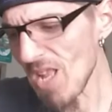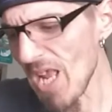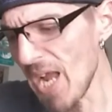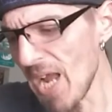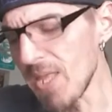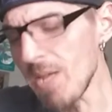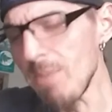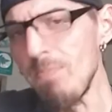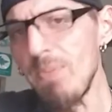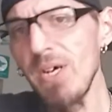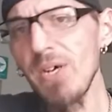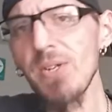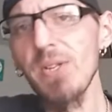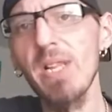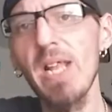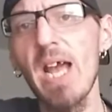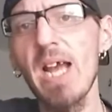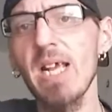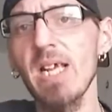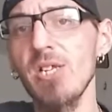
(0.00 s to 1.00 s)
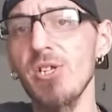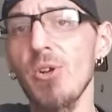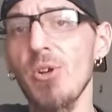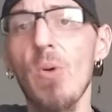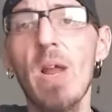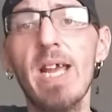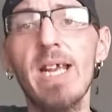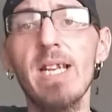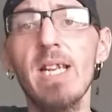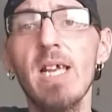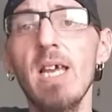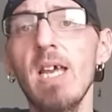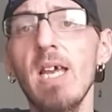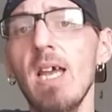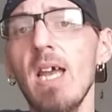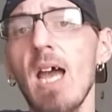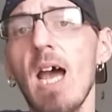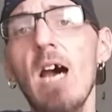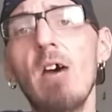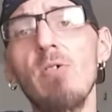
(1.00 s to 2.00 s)
And the build deck is great.
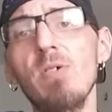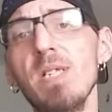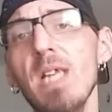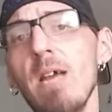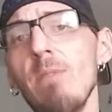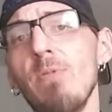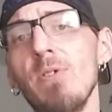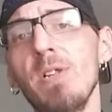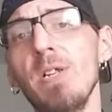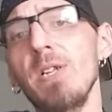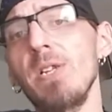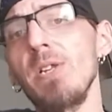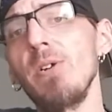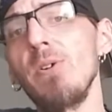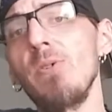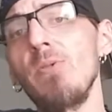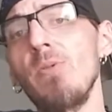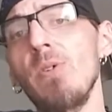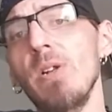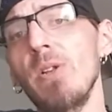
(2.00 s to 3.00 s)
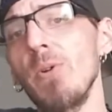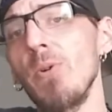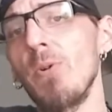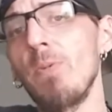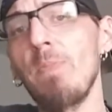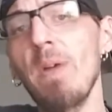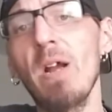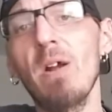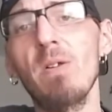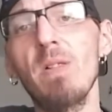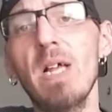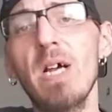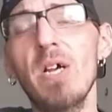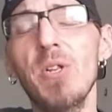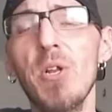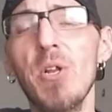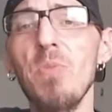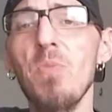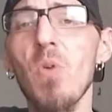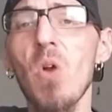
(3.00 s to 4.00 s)
I was able to do a dual parallel
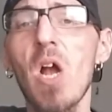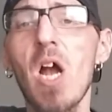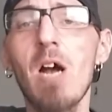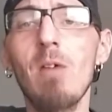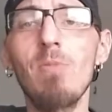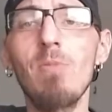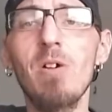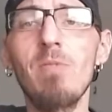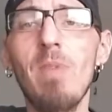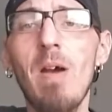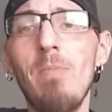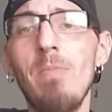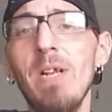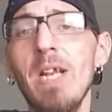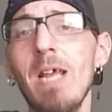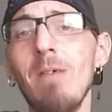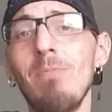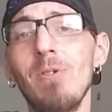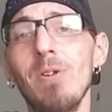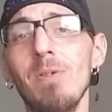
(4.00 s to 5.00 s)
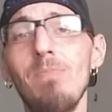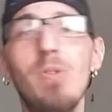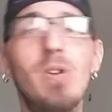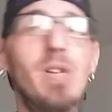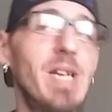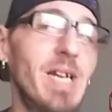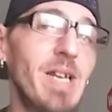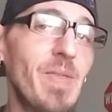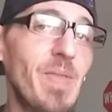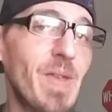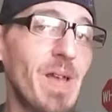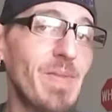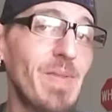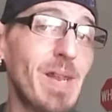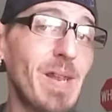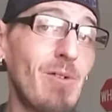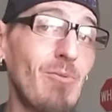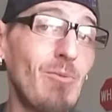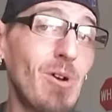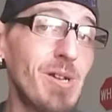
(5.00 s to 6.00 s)
no problem. I've been able to put anything
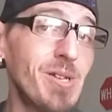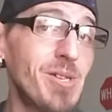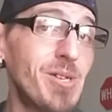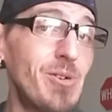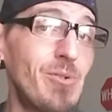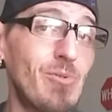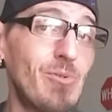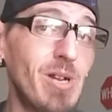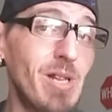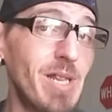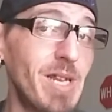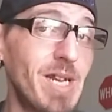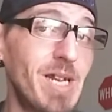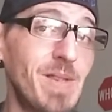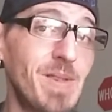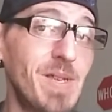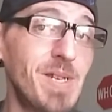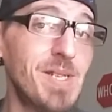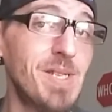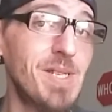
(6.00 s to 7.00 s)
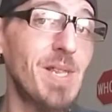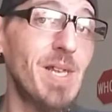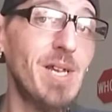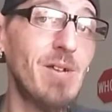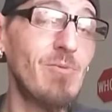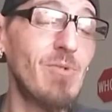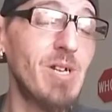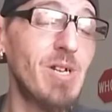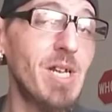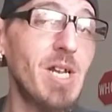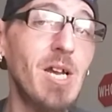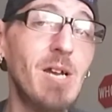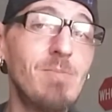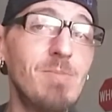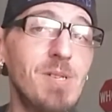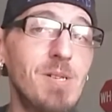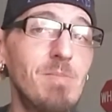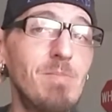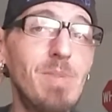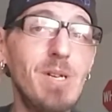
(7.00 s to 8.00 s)
that I want to really in this thing when it
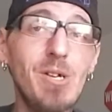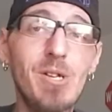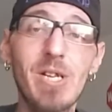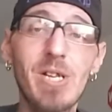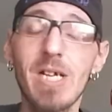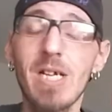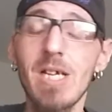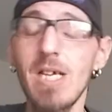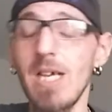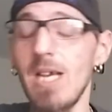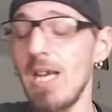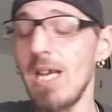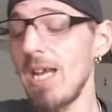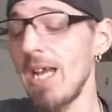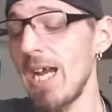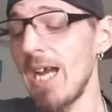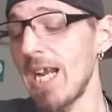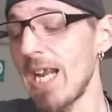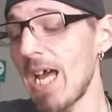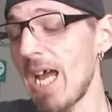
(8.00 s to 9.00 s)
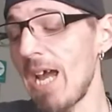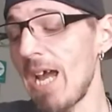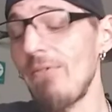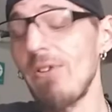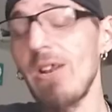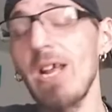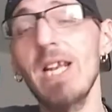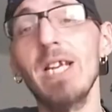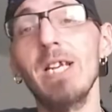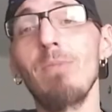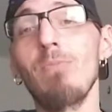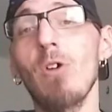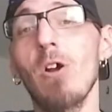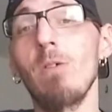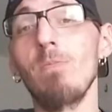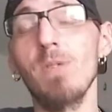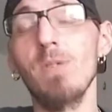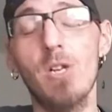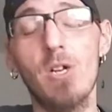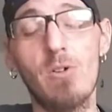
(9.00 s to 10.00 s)
comes to building, and I haven't had any
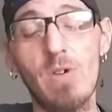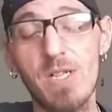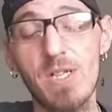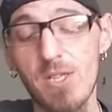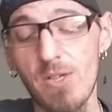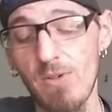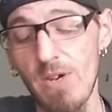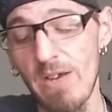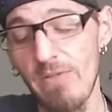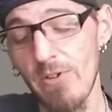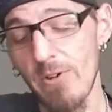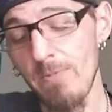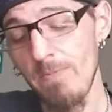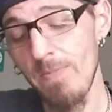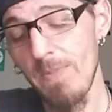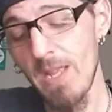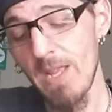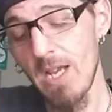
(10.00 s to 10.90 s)
problems at all whatsoever.